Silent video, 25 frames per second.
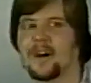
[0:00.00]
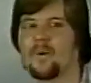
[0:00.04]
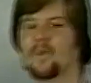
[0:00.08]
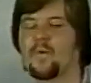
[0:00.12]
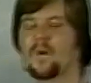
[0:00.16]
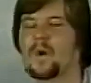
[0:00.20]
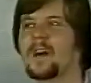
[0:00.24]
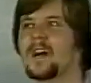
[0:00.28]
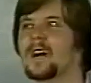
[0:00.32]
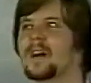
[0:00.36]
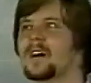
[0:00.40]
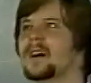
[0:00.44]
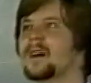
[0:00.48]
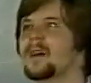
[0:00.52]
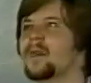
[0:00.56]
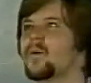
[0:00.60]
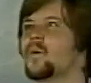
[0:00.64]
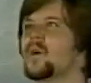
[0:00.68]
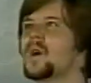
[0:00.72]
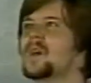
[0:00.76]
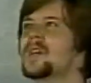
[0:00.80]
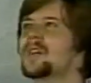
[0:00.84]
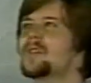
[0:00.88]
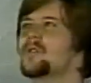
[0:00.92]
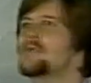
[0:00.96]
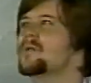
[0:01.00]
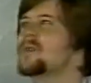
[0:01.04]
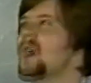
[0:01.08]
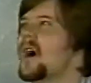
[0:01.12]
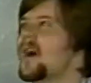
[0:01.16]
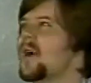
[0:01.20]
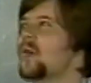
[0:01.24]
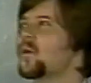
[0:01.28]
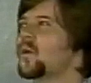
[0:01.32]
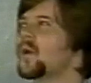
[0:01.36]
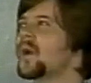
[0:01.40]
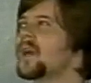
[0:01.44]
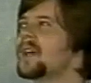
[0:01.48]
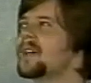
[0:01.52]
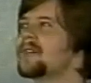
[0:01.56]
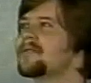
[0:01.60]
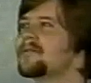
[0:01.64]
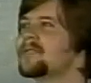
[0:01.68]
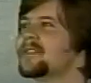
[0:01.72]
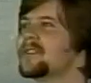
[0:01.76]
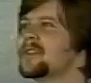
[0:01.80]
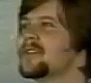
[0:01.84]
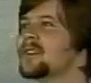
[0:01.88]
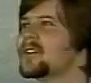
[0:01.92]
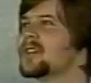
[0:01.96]
where we do not
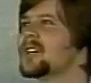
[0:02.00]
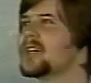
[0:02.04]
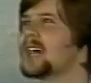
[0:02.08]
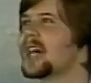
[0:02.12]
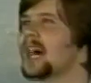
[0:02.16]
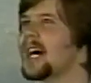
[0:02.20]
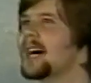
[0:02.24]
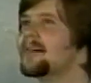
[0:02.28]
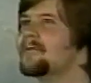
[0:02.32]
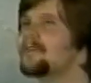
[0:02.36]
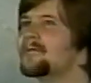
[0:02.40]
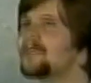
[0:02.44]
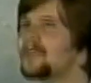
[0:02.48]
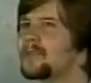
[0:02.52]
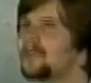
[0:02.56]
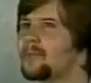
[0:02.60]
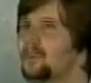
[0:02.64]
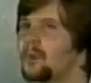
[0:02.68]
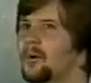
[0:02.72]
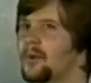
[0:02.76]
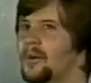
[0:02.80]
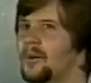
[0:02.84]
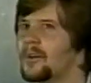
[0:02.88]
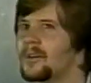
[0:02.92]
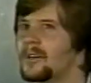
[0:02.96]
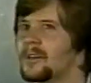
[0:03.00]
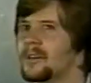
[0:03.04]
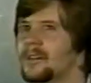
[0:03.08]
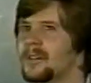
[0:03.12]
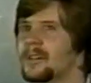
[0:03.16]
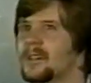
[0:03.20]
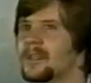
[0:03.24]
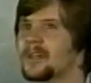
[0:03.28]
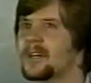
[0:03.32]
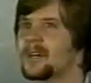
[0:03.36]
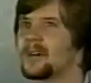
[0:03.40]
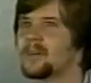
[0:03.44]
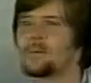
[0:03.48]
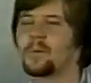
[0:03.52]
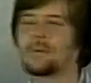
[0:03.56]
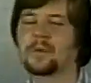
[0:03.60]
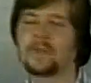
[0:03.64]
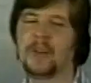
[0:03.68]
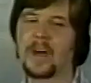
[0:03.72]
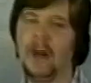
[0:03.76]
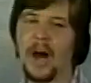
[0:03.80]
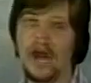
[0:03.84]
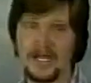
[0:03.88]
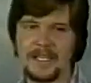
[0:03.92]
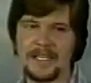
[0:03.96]
really feel comfortable
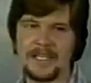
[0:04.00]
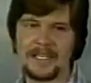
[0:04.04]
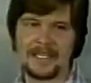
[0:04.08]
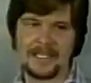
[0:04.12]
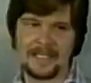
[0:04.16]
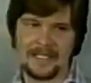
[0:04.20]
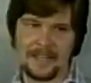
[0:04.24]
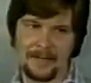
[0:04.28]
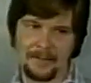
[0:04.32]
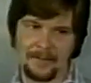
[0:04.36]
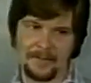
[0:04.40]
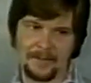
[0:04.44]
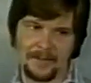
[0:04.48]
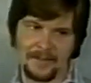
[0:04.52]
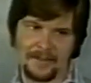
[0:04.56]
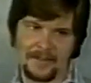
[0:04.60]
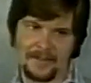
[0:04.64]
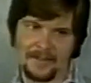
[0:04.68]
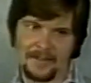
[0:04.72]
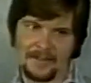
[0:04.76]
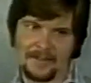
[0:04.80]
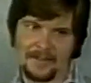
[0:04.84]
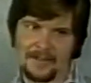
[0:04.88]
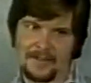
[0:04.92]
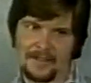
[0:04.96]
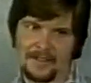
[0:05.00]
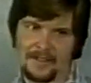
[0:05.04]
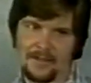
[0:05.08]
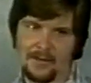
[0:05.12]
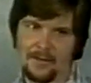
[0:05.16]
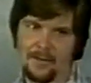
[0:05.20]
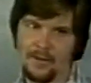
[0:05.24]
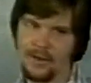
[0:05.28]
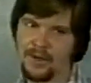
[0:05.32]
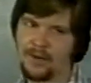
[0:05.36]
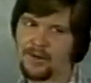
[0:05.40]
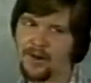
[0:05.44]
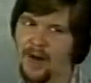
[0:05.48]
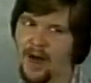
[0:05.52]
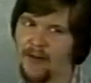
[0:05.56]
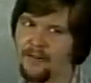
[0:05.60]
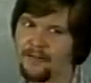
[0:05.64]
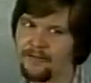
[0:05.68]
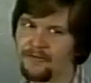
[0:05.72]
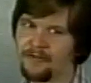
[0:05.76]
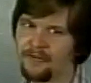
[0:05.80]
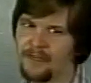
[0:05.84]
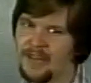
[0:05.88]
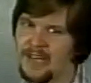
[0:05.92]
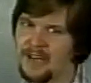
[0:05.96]
with God's acceptance. We do
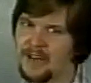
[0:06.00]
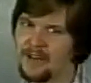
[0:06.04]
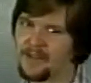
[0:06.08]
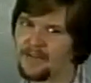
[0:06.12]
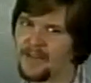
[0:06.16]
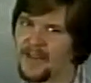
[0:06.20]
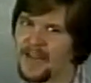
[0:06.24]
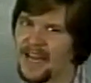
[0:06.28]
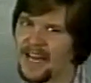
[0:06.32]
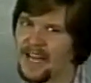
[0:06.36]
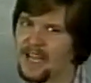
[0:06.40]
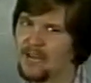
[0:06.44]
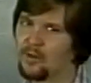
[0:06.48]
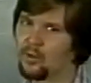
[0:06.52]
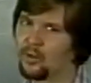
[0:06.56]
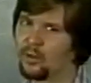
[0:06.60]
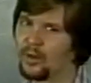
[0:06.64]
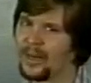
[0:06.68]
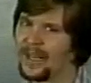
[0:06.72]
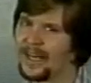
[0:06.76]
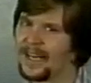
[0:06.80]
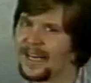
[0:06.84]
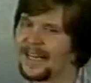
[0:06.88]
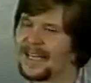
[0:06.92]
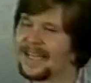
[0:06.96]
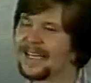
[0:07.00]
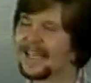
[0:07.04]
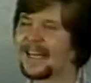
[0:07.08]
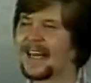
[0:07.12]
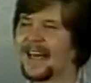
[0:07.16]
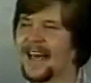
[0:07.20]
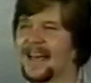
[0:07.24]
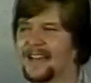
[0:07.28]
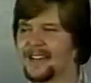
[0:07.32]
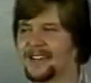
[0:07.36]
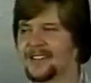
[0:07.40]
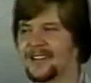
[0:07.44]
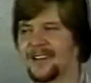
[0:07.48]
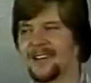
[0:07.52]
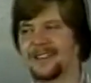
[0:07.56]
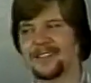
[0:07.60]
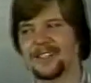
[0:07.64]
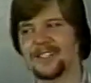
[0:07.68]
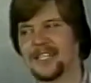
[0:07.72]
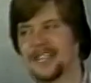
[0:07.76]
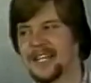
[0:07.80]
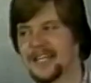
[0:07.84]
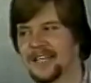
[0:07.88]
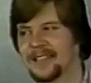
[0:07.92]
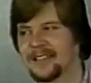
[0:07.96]
not feel that he really likes
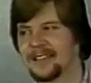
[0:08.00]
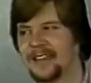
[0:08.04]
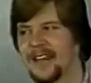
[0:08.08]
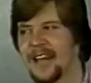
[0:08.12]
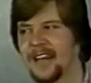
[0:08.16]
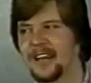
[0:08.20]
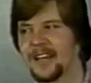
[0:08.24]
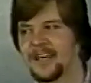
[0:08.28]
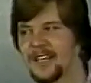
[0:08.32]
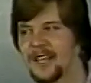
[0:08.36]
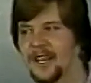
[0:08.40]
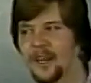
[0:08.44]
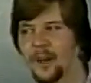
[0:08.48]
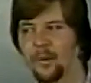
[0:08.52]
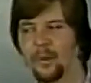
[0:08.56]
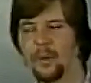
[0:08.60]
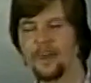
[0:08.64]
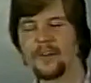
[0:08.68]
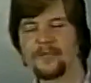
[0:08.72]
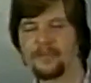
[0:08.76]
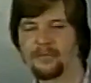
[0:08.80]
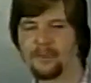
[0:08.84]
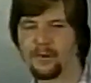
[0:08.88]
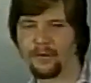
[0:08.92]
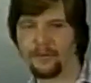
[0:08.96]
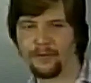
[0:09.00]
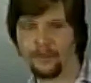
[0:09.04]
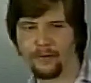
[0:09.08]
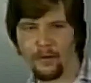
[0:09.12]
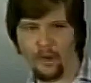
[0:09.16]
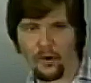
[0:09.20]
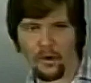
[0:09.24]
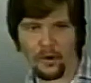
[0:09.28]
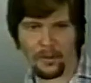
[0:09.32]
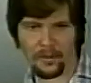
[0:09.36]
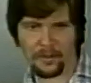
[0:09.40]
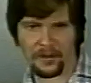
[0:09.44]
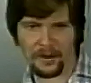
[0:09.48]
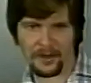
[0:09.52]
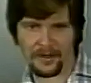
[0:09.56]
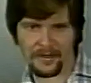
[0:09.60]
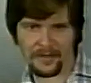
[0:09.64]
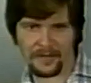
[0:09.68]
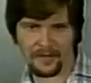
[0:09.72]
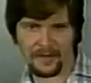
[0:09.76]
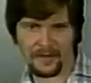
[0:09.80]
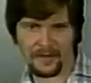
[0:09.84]
us yet until we've performed,